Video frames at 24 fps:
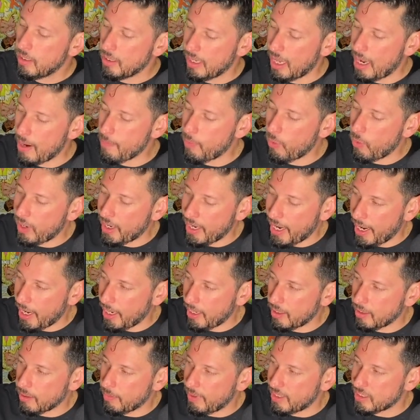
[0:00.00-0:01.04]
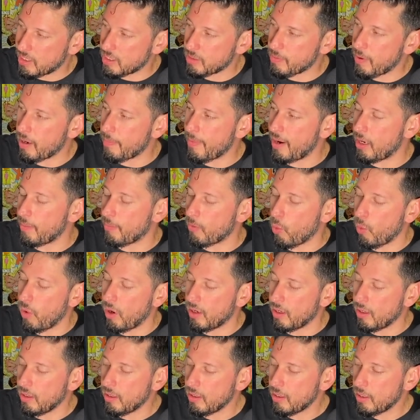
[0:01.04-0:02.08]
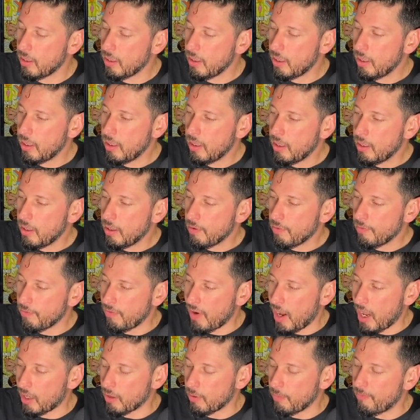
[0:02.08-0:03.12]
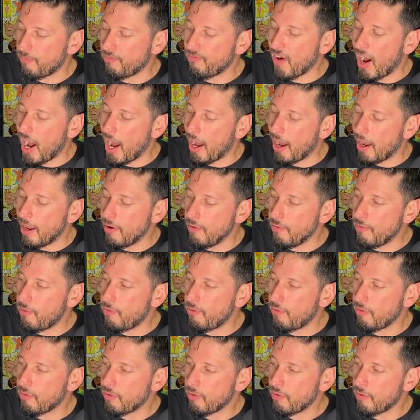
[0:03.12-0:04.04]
9.8, Amazing Spider-Man number 1, volume 5.